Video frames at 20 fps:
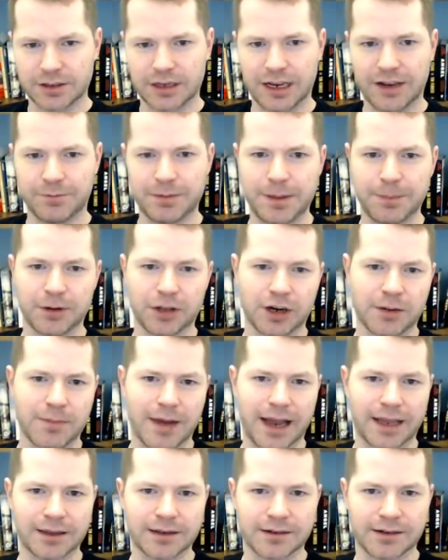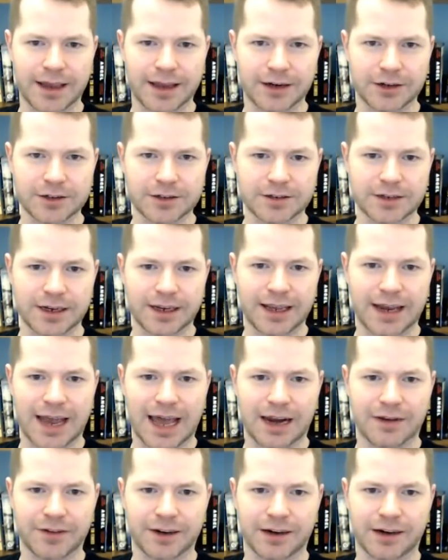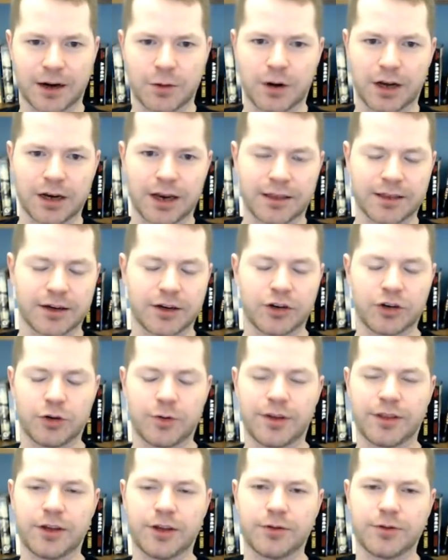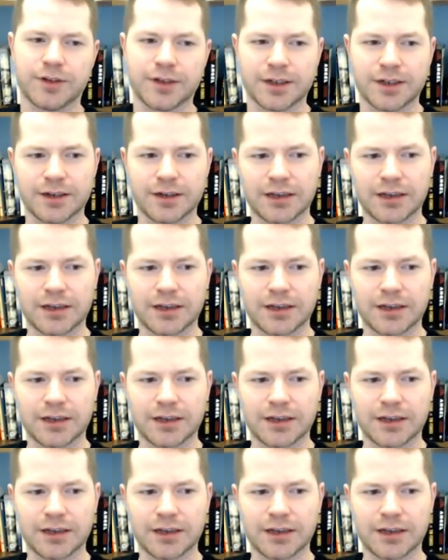If people are mindless haters, get out of here. I want nothing to do with you.